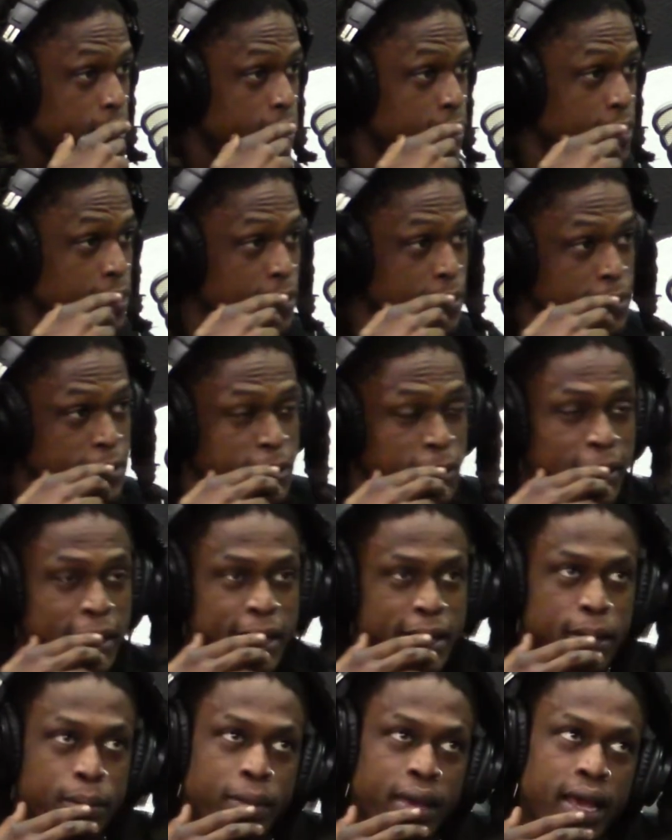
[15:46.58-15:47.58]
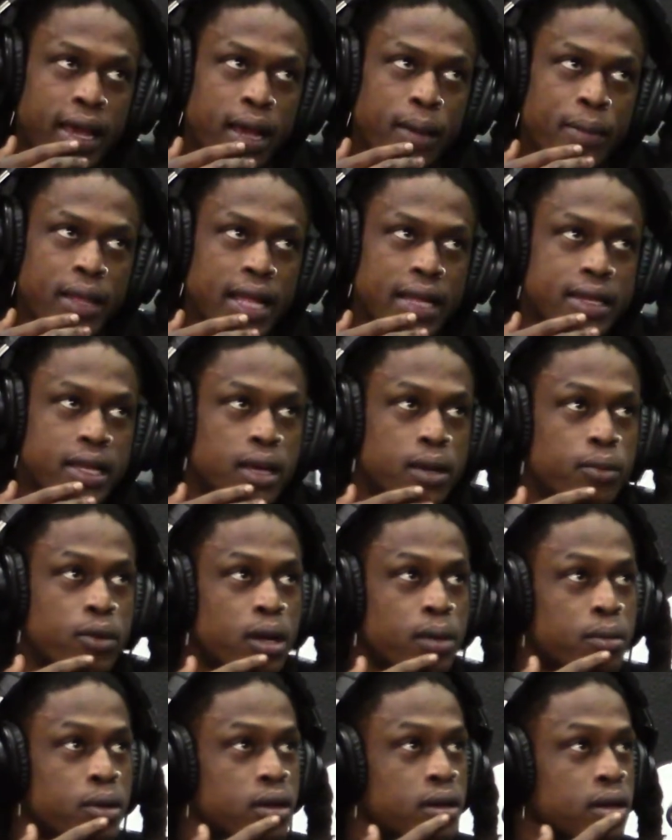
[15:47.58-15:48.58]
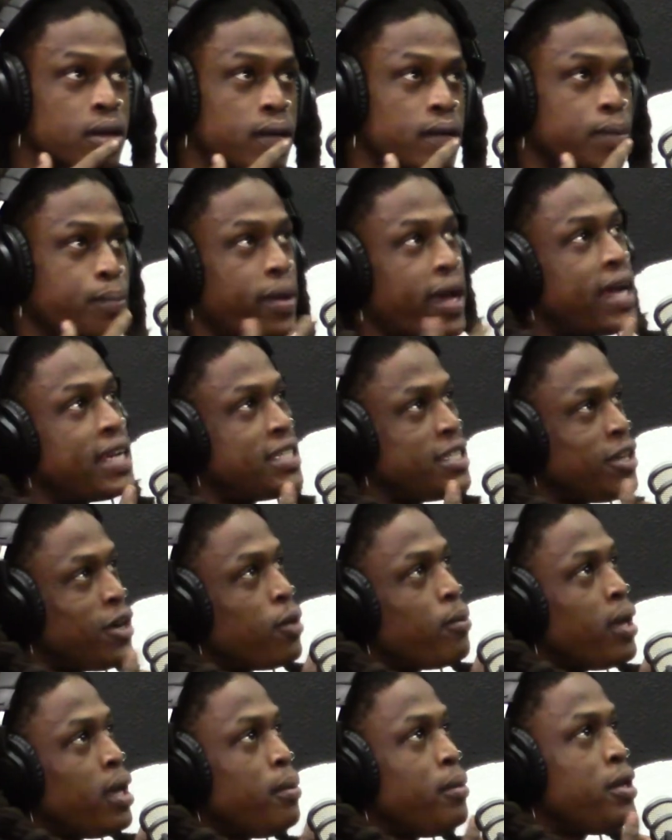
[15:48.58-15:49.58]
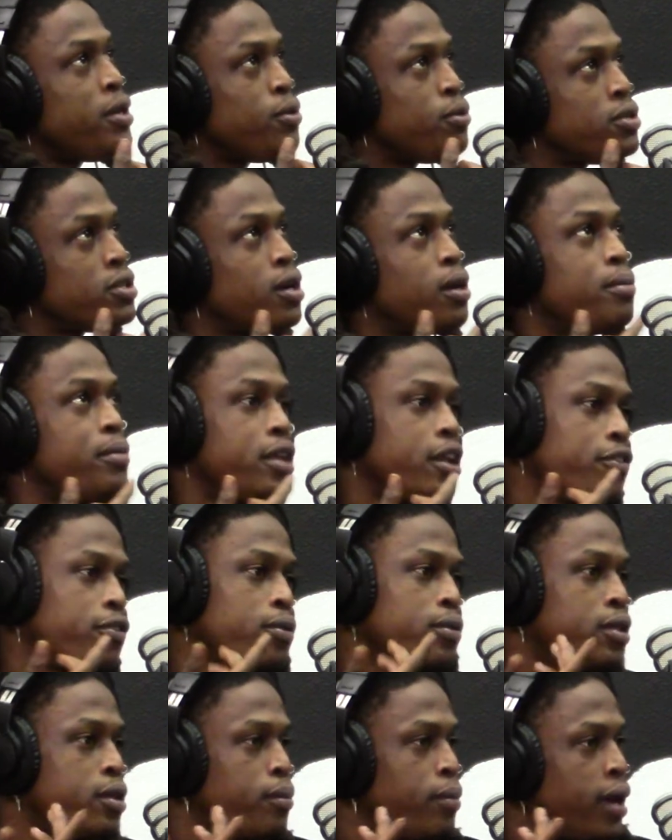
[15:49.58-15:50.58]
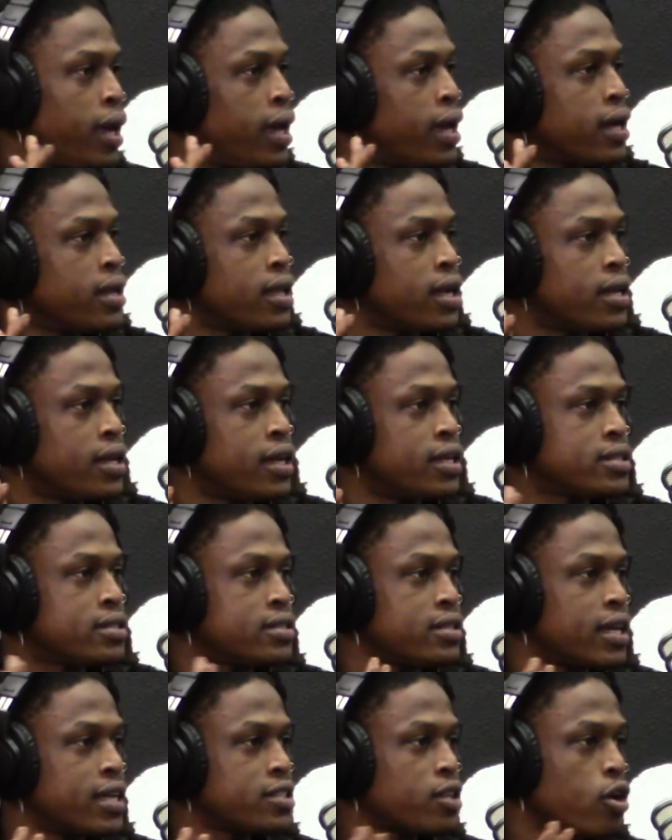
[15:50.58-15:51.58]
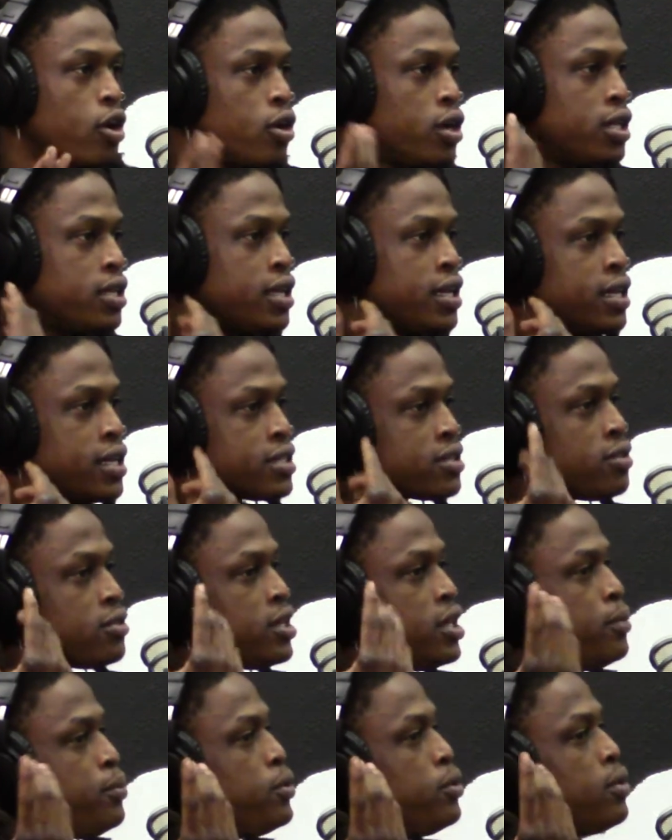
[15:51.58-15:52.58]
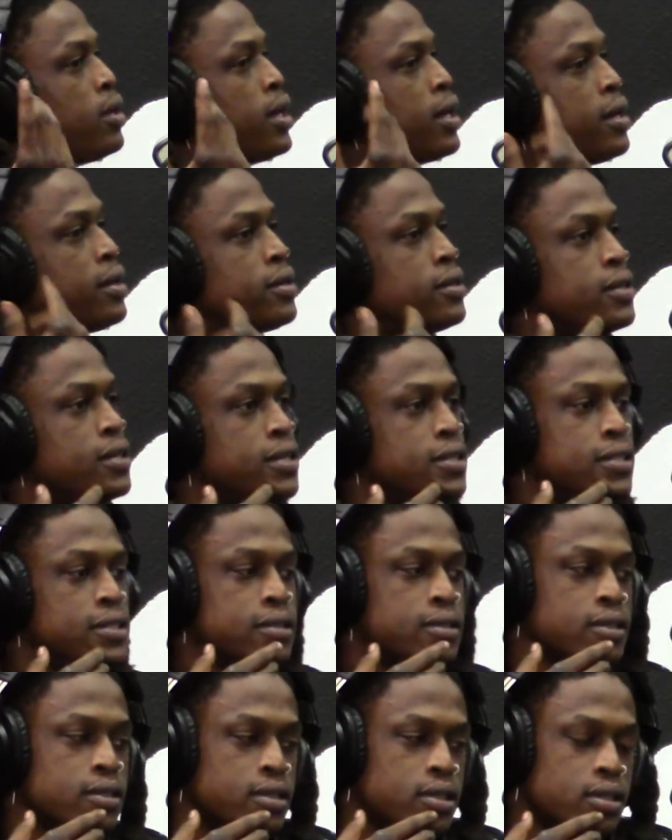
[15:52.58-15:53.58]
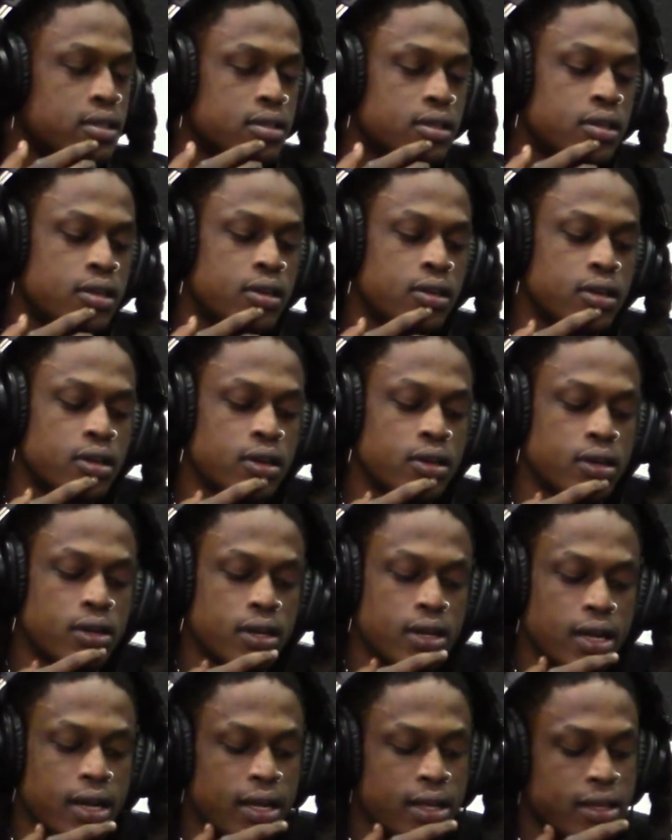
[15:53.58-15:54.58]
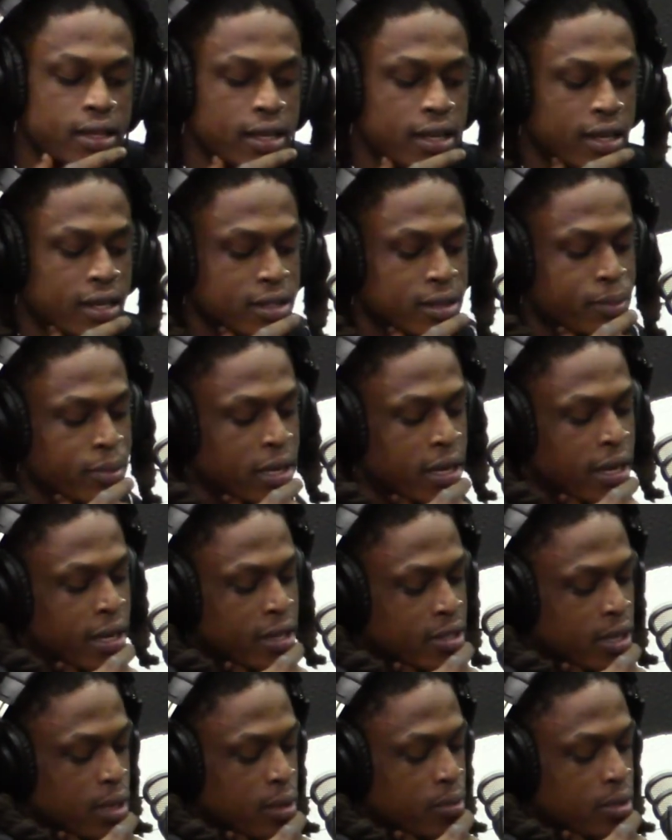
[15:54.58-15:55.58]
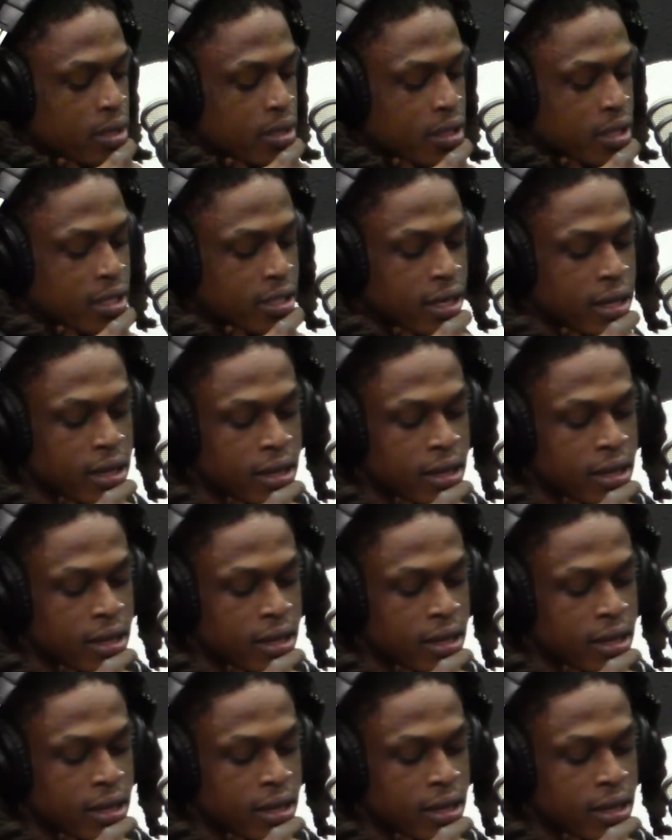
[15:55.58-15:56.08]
Yeah. So when I get the bag, I'd be like, damn, passion gonna make me do something different with the bag. Like that's the only thing that's gonna keep you like, I don't know. I think that's, but I ain't trying to be cliche.